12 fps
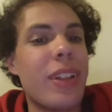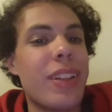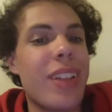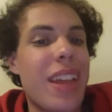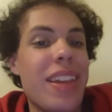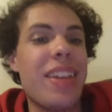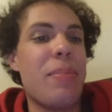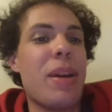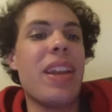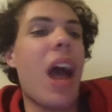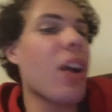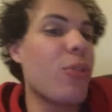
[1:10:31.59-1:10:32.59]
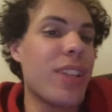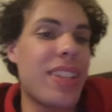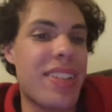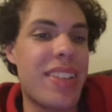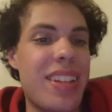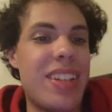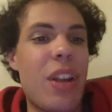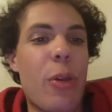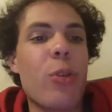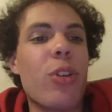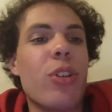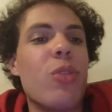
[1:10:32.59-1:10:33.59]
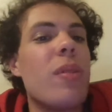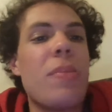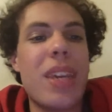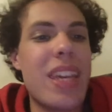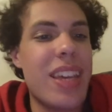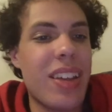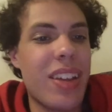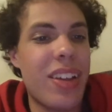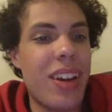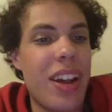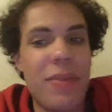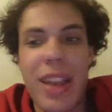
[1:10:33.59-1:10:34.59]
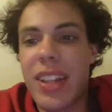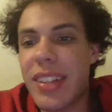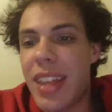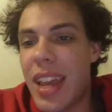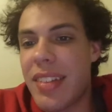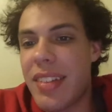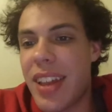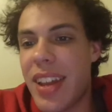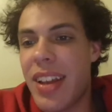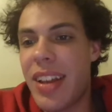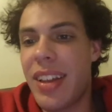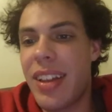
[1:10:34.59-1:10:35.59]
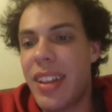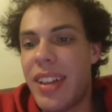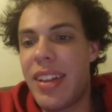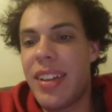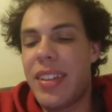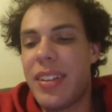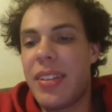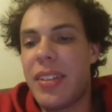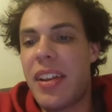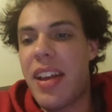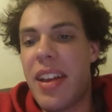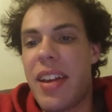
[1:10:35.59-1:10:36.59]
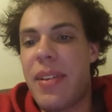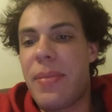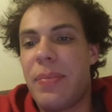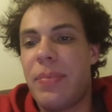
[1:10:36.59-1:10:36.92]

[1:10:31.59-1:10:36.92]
Like, am I not going to see another human being on Valentine's Day? I